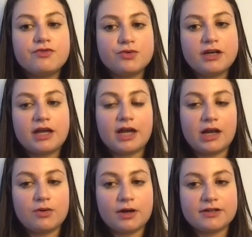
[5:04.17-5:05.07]
AI
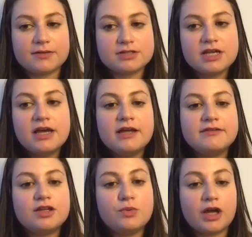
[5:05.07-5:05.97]
algorithms
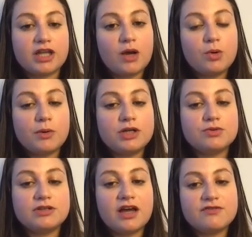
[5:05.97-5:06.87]
that we are now going to
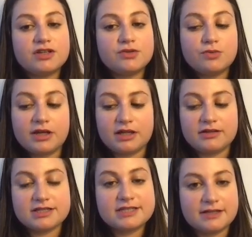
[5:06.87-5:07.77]
dive into and
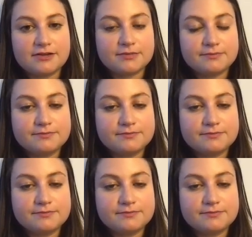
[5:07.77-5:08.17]
understand them.